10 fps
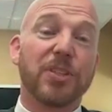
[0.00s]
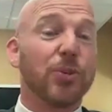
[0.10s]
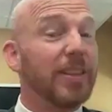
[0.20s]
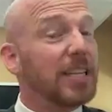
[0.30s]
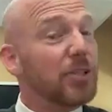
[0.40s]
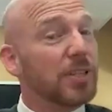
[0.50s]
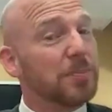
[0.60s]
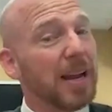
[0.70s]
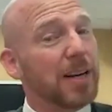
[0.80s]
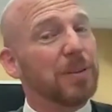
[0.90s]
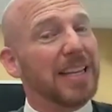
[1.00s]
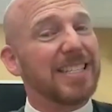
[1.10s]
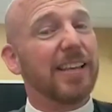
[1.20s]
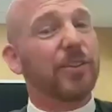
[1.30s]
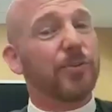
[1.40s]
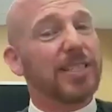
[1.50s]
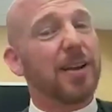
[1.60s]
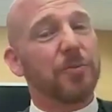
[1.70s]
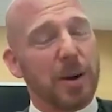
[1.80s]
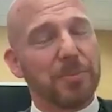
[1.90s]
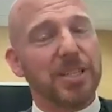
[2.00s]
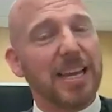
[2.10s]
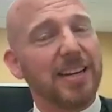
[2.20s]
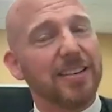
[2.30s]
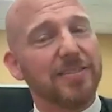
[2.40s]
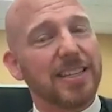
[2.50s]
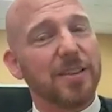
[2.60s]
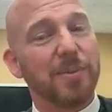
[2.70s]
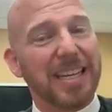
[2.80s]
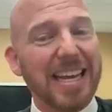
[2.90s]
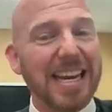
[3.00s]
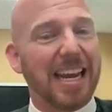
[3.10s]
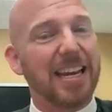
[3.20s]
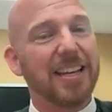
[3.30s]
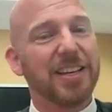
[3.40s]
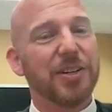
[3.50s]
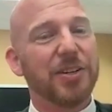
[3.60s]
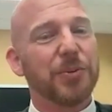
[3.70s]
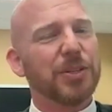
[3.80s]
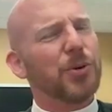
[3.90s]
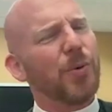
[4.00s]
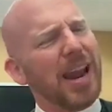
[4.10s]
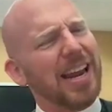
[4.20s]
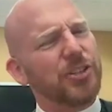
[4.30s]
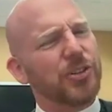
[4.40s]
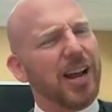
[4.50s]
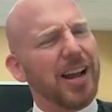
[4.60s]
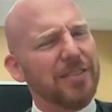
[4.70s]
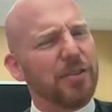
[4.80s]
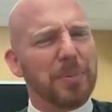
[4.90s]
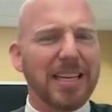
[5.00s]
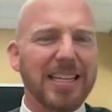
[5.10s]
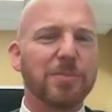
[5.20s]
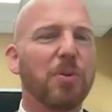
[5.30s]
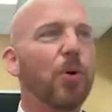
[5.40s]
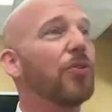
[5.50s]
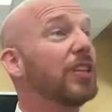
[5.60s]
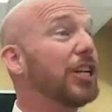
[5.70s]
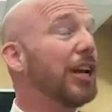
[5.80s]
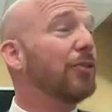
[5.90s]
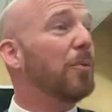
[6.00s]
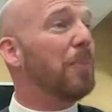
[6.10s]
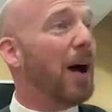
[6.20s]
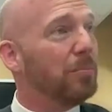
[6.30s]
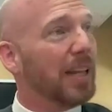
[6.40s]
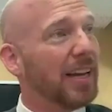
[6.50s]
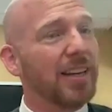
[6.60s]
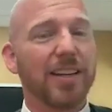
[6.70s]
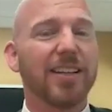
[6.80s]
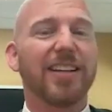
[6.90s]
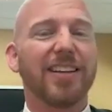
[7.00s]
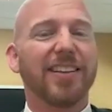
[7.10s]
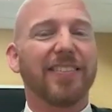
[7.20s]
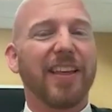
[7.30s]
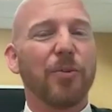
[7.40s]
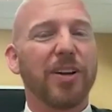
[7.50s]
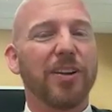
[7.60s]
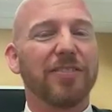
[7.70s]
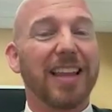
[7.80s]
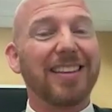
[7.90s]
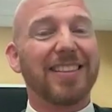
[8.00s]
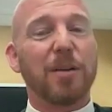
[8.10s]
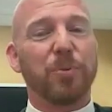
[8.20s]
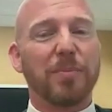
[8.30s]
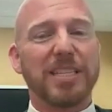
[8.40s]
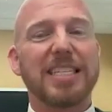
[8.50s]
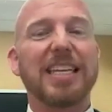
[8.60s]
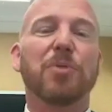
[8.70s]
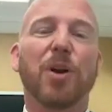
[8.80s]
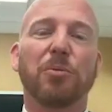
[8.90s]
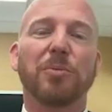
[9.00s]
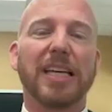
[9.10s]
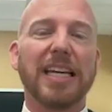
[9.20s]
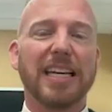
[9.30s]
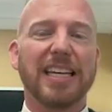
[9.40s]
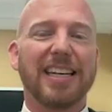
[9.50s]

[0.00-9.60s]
So in this respect, placing the representatives at the beginning was a way to kind of appease both the general public that would have liked that primacy probably,